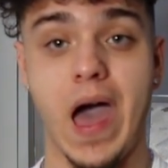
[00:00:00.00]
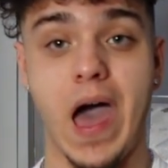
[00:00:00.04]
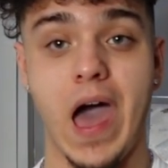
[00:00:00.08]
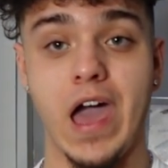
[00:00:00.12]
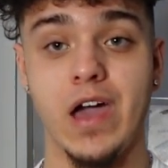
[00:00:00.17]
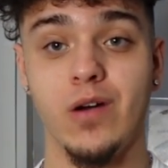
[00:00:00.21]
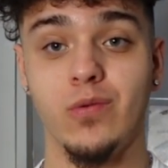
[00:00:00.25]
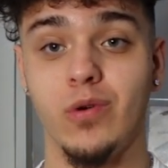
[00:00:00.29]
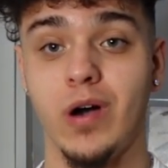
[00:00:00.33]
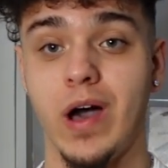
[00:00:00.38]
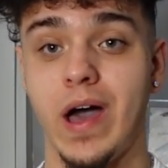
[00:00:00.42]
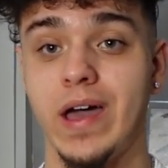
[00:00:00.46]

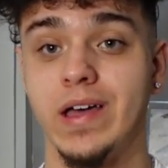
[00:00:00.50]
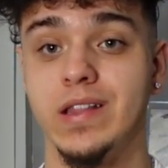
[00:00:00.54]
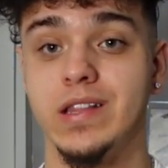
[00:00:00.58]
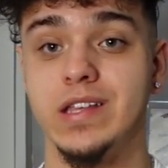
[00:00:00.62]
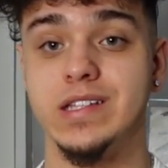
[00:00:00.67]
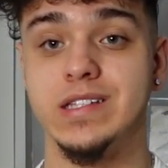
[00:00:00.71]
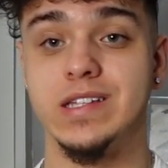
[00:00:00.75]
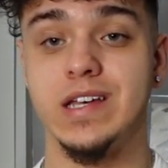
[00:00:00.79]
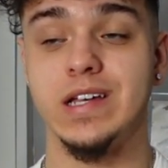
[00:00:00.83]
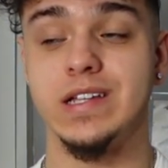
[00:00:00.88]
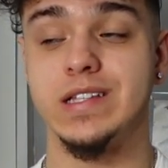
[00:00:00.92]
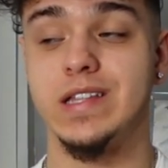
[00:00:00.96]
I will highly
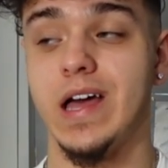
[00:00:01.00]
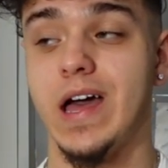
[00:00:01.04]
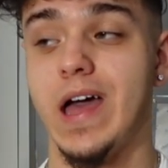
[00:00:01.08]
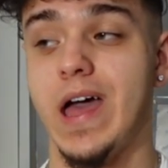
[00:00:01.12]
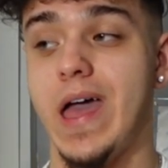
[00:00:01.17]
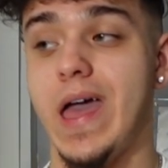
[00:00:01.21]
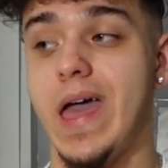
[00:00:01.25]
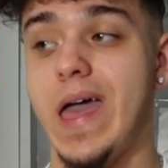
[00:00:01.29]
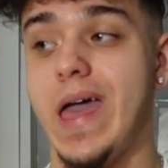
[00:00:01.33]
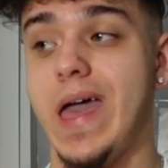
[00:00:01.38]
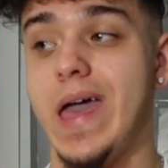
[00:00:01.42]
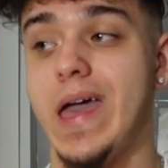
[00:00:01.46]
take
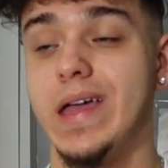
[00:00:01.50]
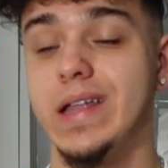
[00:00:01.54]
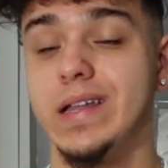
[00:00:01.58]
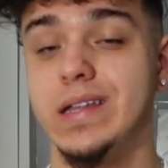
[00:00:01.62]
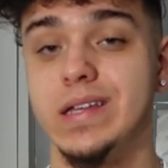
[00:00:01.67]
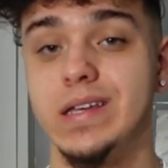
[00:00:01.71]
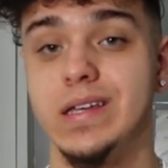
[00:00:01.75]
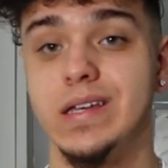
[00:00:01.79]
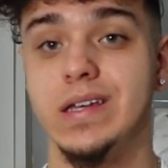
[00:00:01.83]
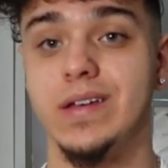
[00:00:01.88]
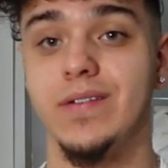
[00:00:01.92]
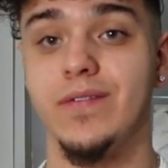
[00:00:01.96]
that
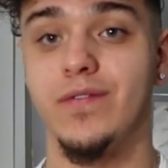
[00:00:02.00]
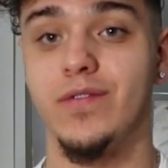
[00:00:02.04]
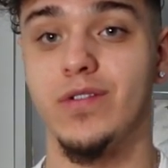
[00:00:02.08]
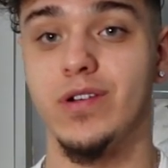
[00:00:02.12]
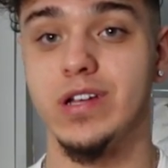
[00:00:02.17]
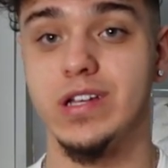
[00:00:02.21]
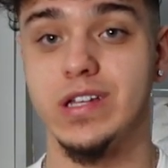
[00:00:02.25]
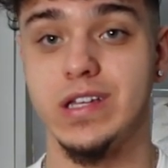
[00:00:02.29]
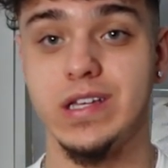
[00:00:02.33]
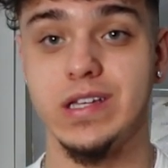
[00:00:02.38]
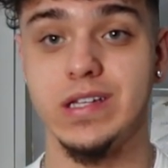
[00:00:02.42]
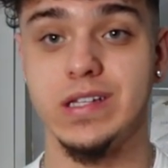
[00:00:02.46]
any
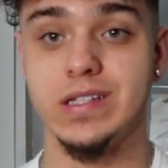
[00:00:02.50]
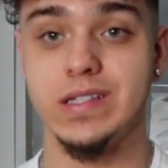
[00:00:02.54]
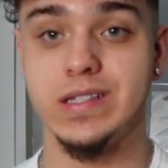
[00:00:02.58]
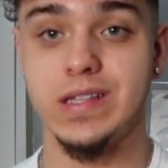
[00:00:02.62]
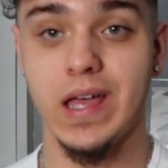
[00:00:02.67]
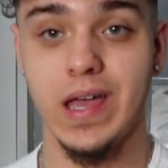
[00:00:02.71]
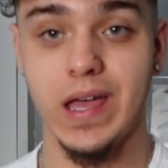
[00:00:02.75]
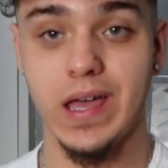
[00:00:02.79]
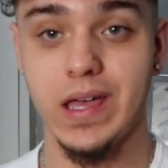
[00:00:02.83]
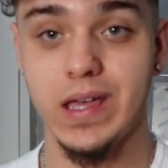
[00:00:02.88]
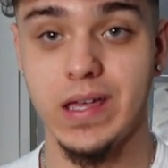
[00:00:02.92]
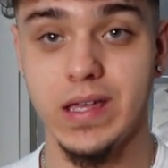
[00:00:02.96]
freaking
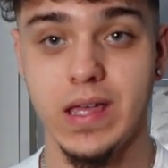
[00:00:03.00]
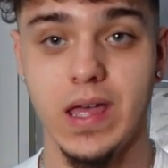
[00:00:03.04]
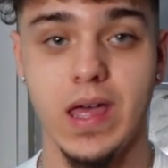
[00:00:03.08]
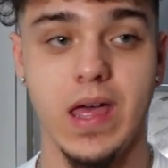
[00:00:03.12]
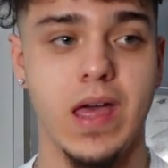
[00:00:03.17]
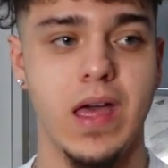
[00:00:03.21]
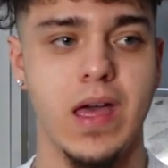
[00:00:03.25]
day.